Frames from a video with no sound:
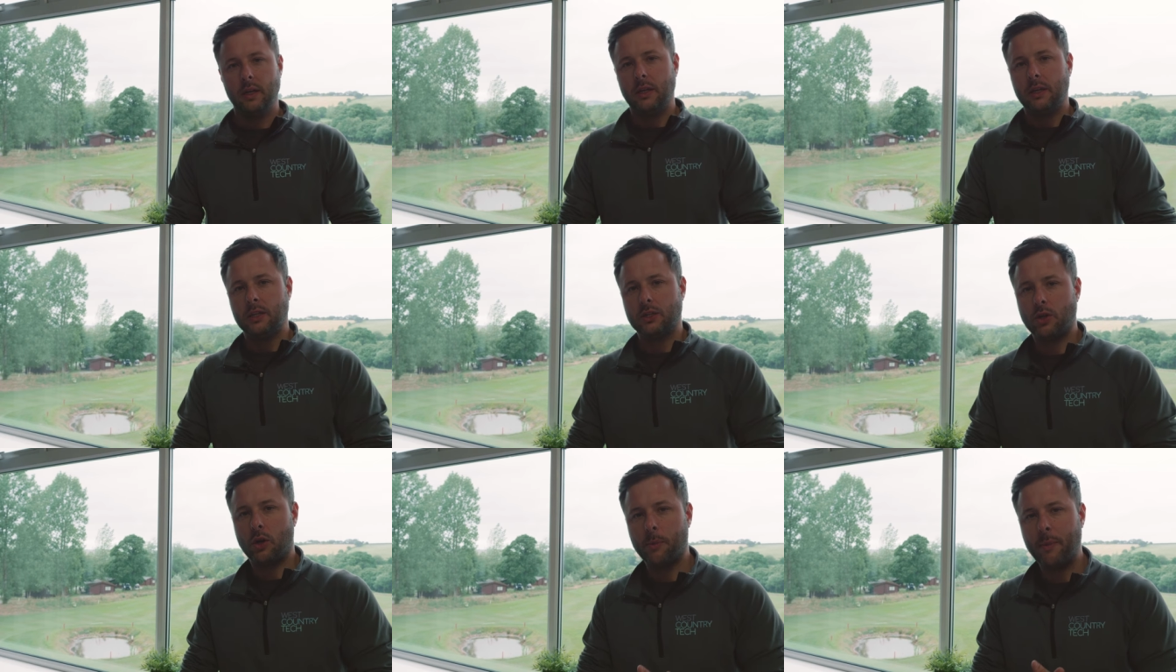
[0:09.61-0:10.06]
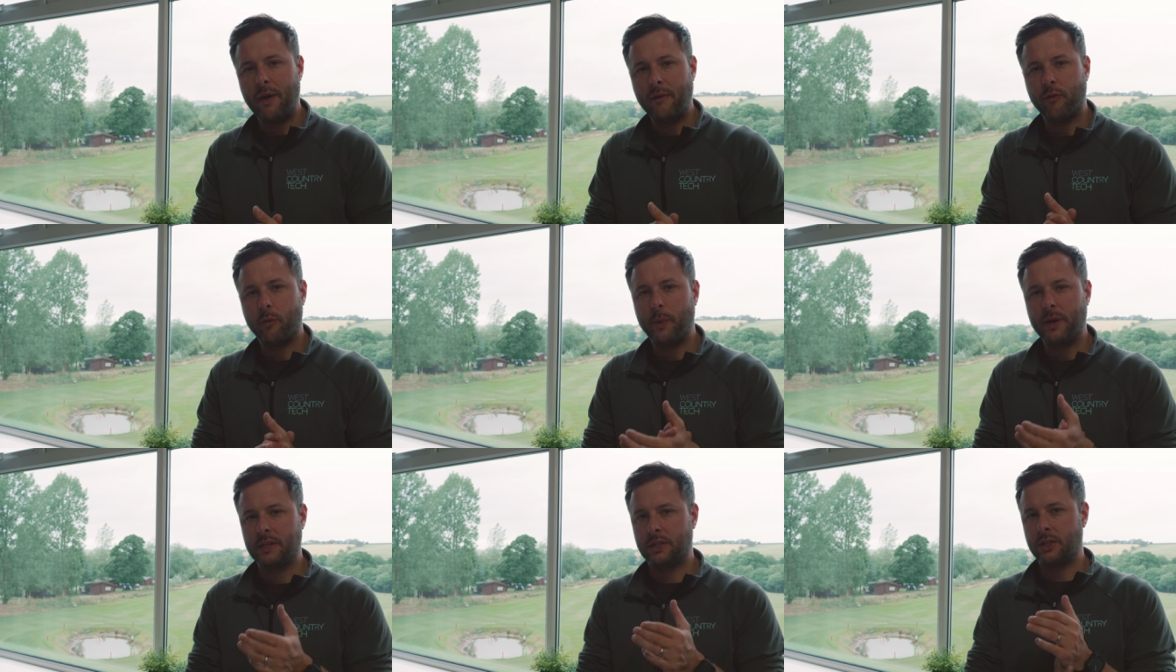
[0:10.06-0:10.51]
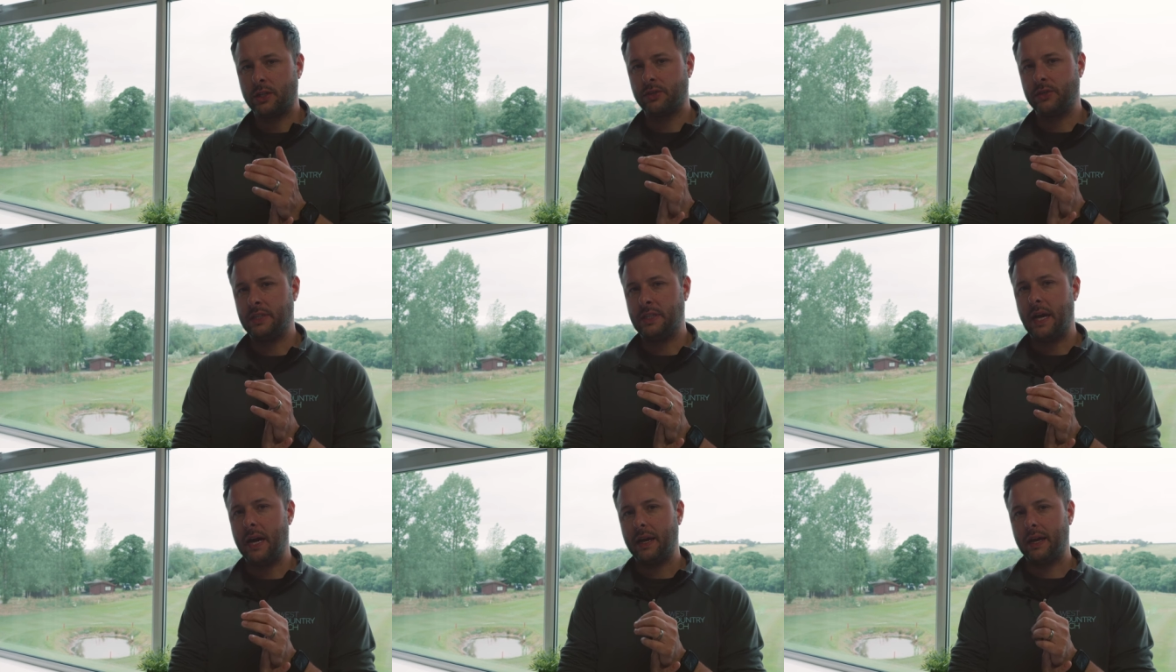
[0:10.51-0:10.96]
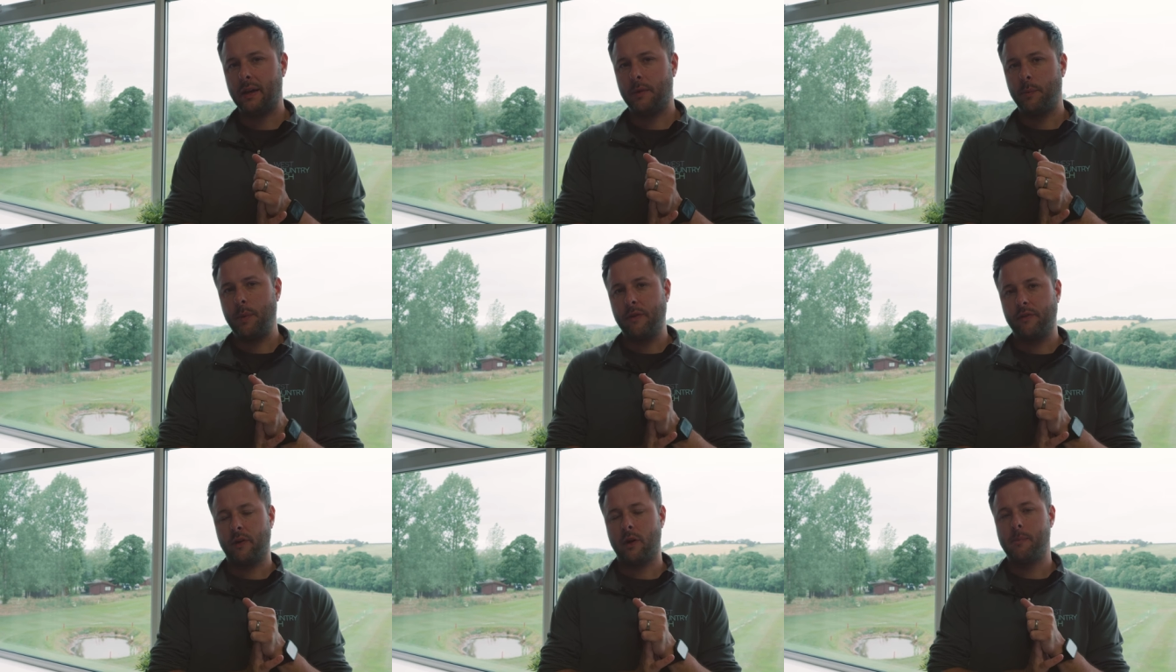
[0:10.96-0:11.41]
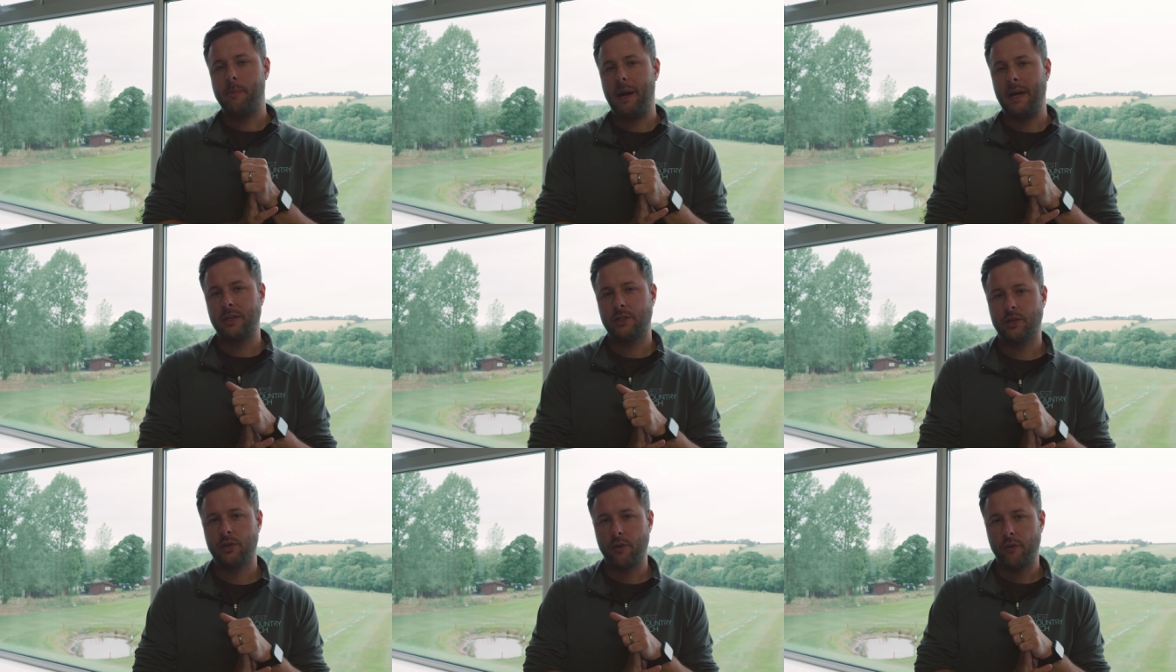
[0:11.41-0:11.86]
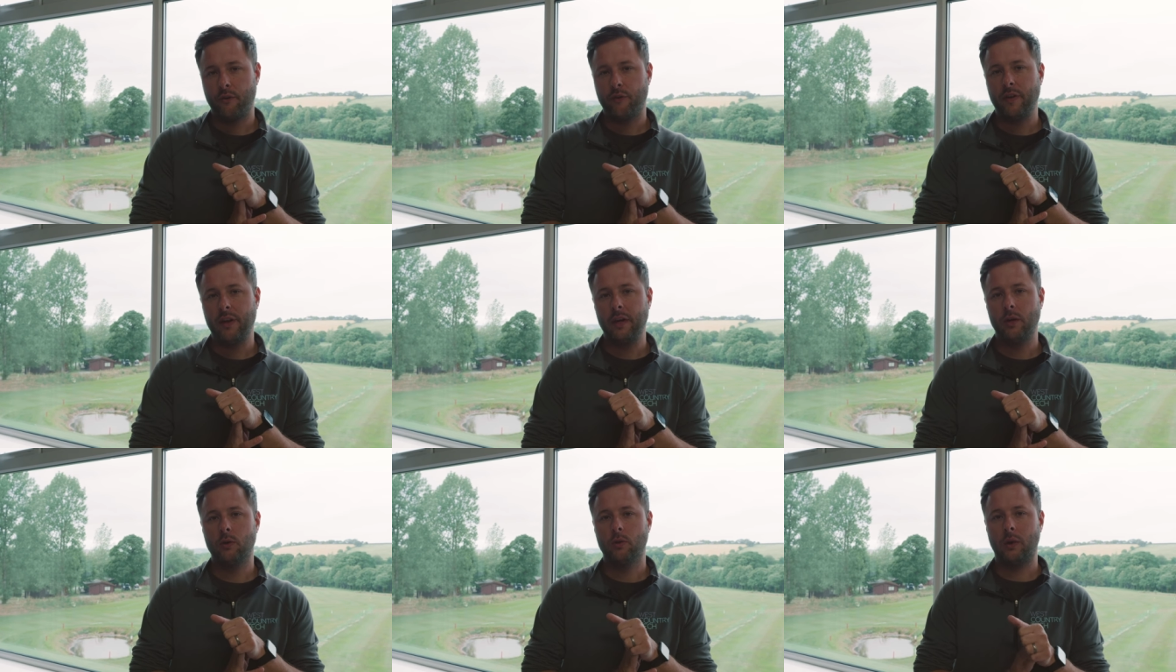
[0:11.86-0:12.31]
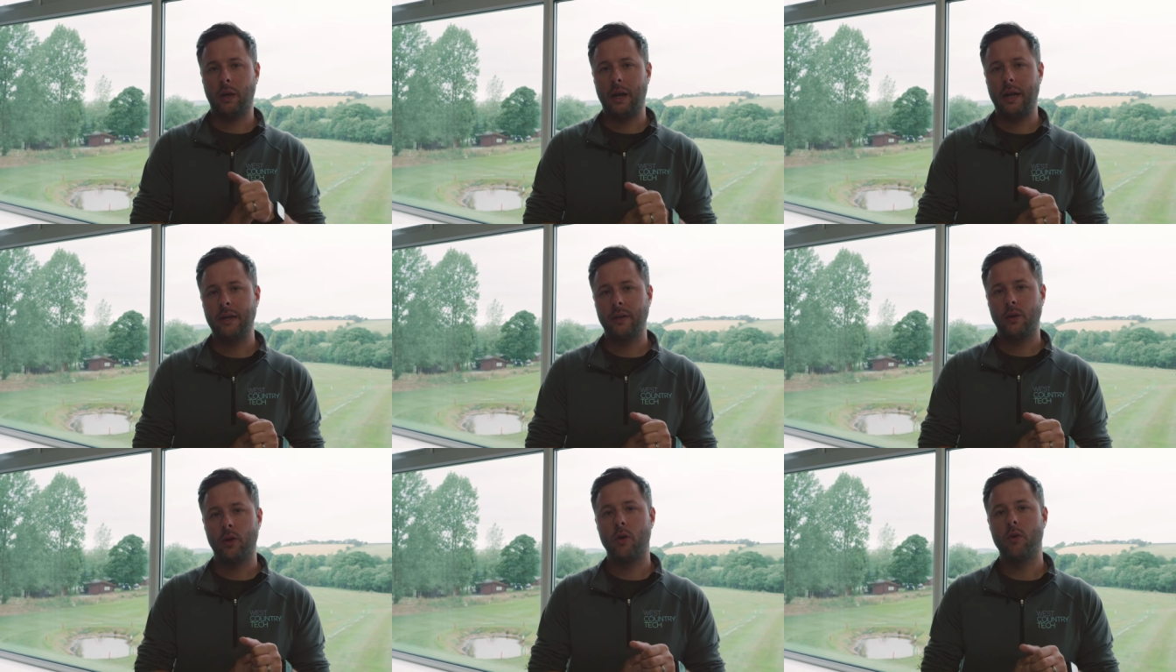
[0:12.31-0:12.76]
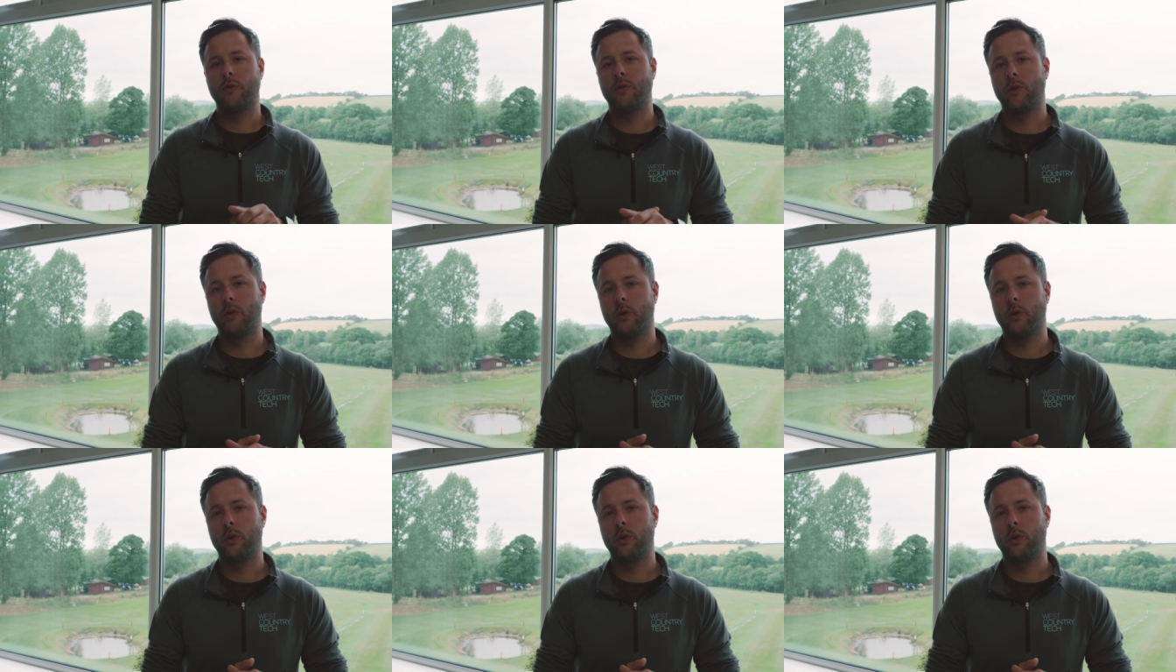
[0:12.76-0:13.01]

It's Tom here from West Country Tech and we've come back to Fingle Glen Golf